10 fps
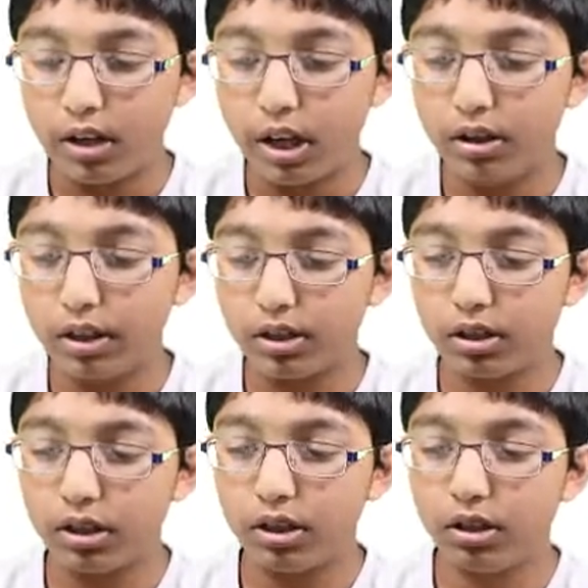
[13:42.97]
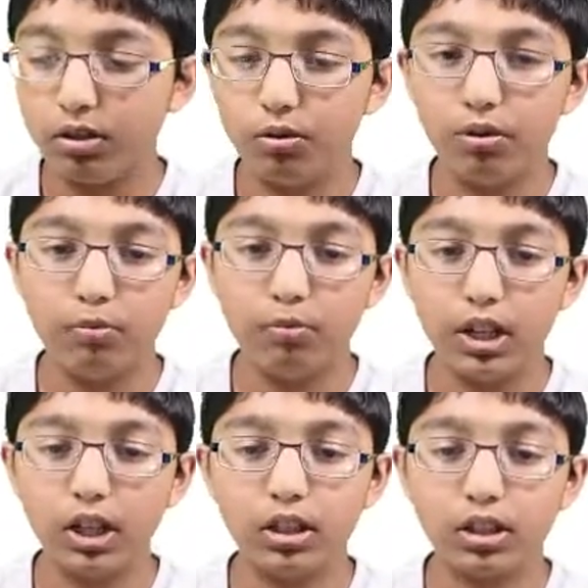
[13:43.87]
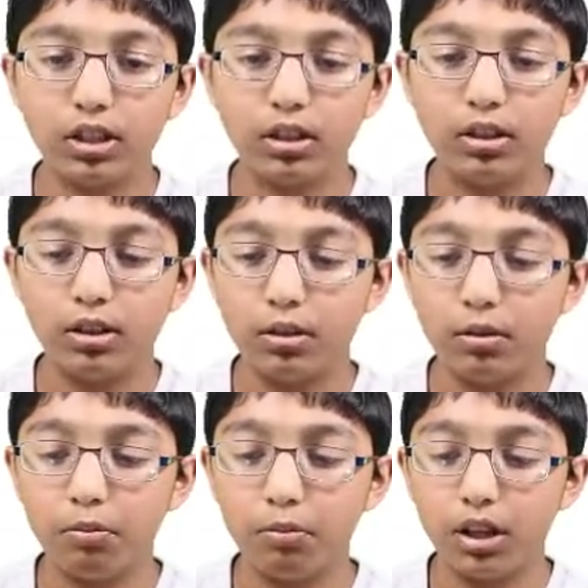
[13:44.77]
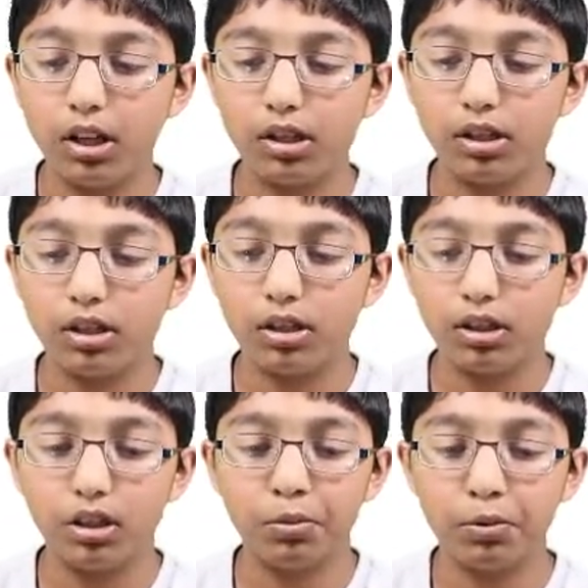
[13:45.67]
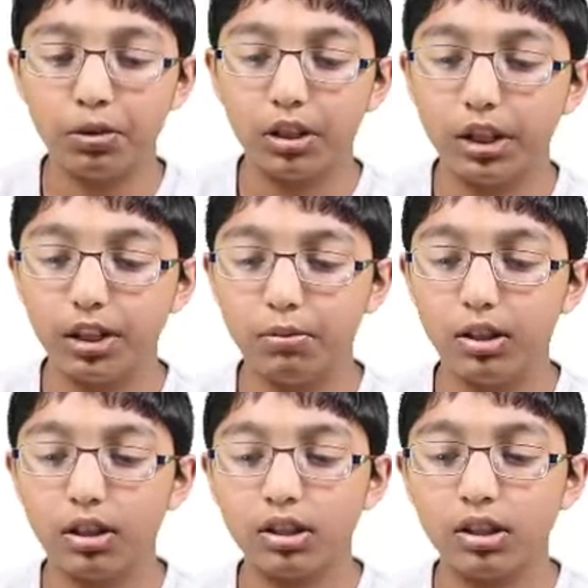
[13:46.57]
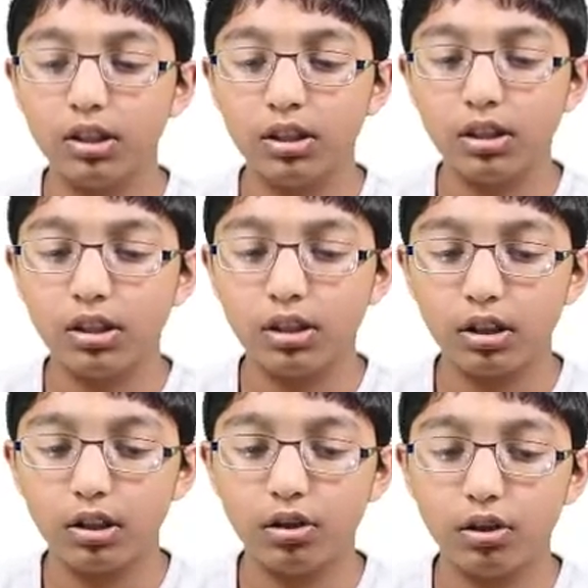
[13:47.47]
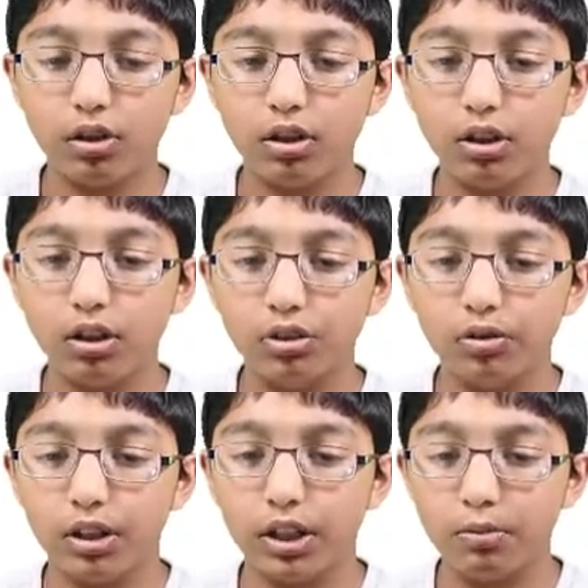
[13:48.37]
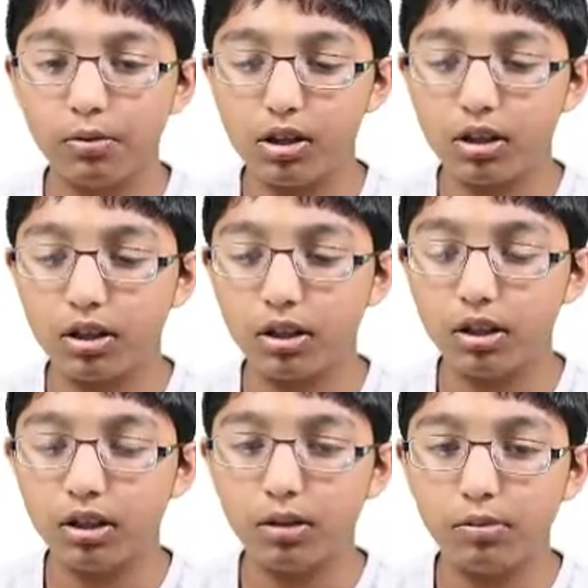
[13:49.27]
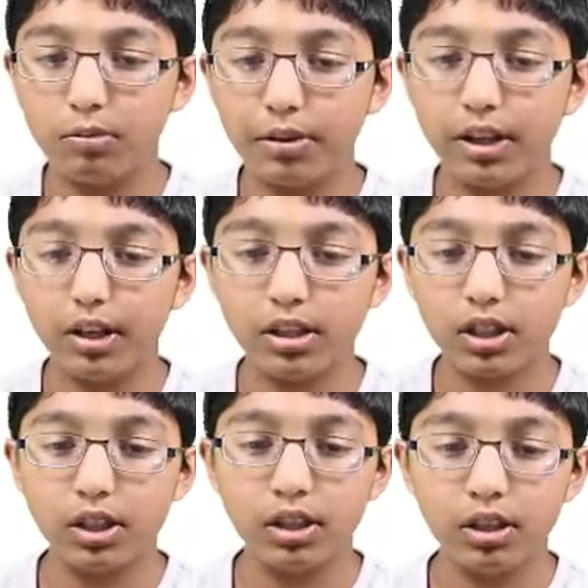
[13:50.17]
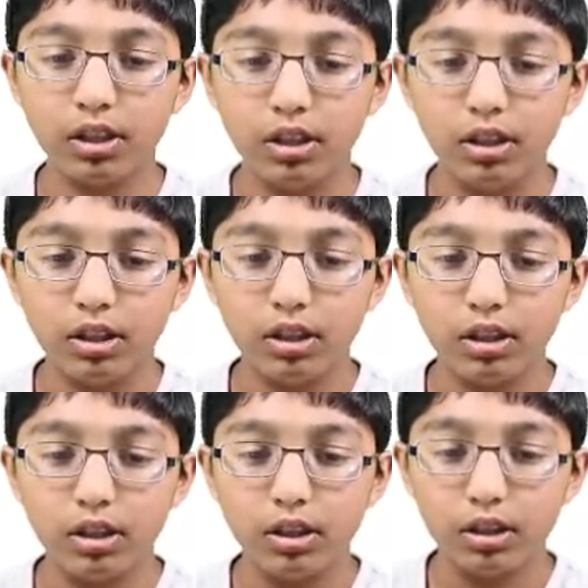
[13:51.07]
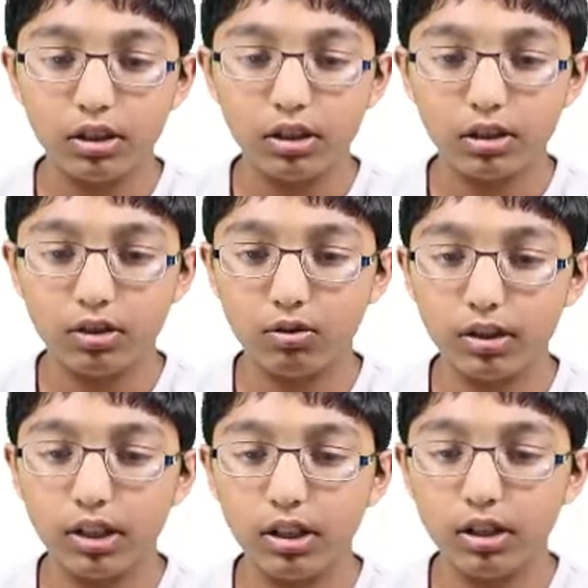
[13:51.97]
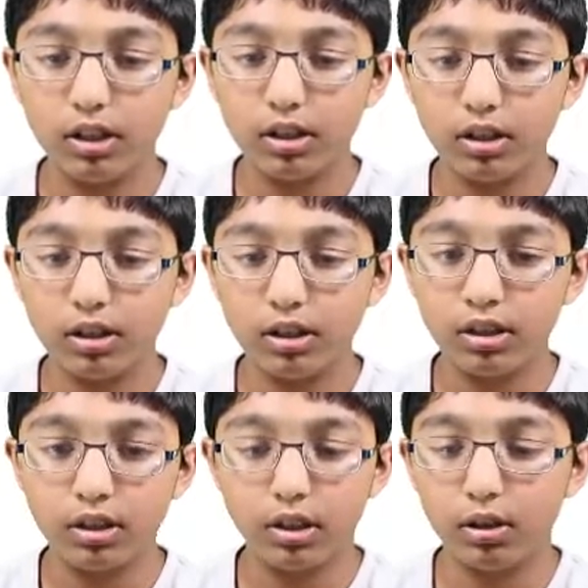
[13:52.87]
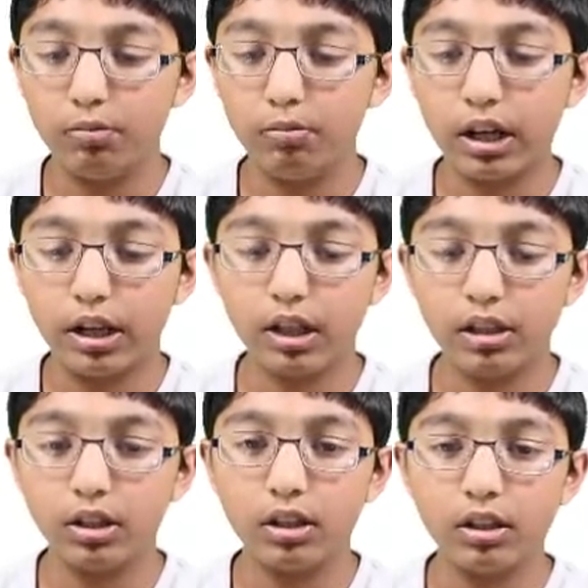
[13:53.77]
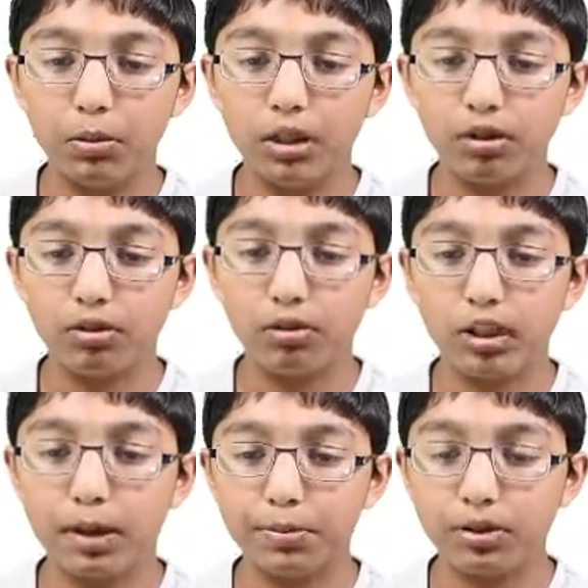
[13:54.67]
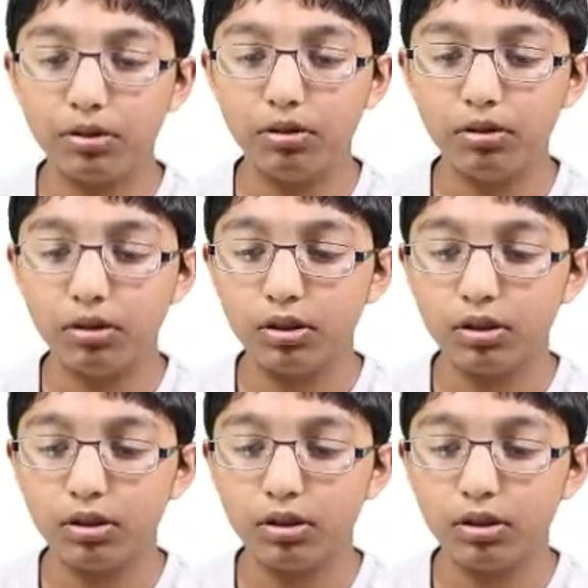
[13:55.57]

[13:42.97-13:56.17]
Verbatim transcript: now let's do the minutes plus open quotation marks colon close quotation marks plus string open brackets time underscore elapsed 2